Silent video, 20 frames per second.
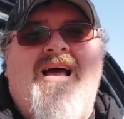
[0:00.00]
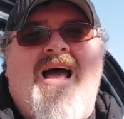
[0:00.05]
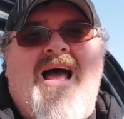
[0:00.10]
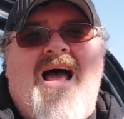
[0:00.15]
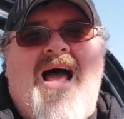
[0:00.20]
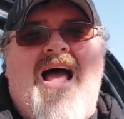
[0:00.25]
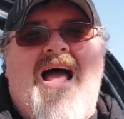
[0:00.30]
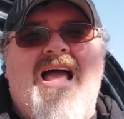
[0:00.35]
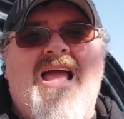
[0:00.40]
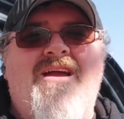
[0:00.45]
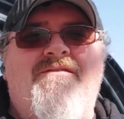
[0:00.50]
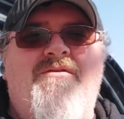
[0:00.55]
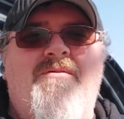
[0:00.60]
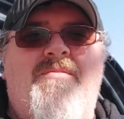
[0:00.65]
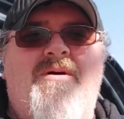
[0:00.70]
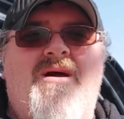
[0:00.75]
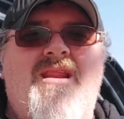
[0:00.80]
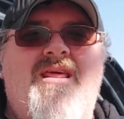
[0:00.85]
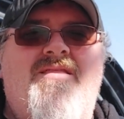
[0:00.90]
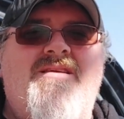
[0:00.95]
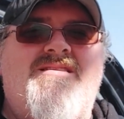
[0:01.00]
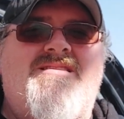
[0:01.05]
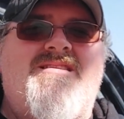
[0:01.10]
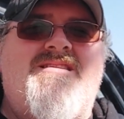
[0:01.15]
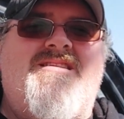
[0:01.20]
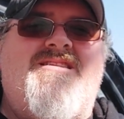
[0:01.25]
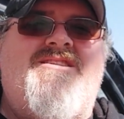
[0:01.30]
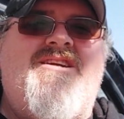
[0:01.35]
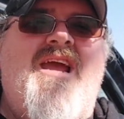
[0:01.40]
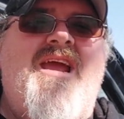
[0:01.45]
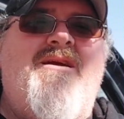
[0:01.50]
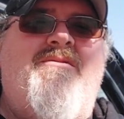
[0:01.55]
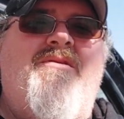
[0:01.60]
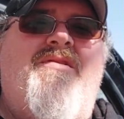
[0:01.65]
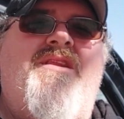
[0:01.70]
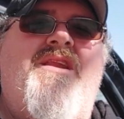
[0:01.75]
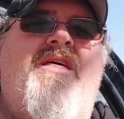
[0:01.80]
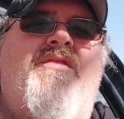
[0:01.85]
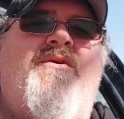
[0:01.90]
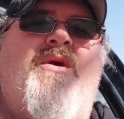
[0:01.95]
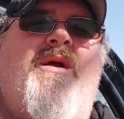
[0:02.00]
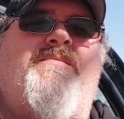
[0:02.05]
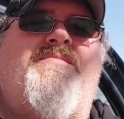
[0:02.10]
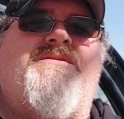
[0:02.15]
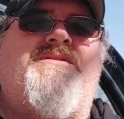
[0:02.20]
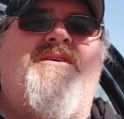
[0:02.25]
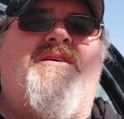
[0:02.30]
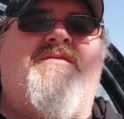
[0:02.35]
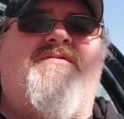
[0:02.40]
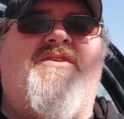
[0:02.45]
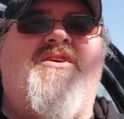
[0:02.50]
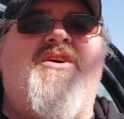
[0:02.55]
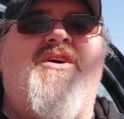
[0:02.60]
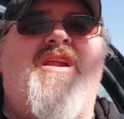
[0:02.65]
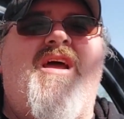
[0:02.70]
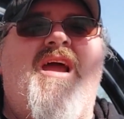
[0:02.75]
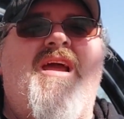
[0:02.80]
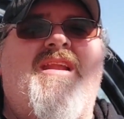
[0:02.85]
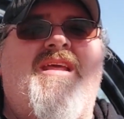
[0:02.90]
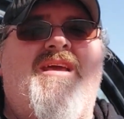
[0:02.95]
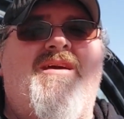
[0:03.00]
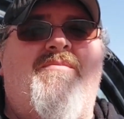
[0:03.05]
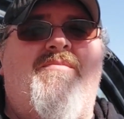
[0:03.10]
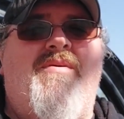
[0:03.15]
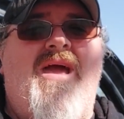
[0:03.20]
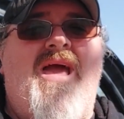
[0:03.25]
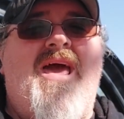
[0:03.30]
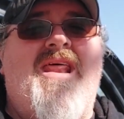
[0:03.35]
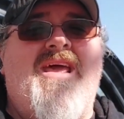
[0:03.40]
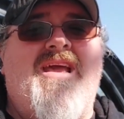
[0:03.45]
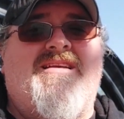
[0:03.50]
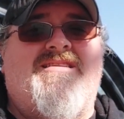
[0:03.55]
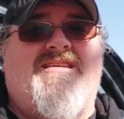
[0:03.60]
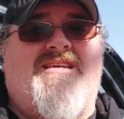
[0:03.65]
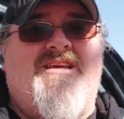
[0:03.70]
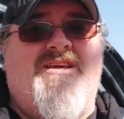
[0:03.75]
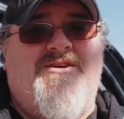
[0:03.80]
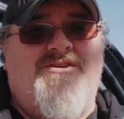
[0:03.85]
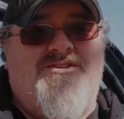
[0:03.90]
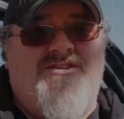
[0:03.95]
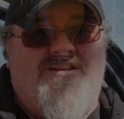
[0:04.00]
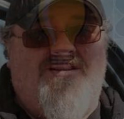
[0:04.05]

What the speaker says: Hi, everybody. This is Jake with another episode of Good Idea, Bad Execution.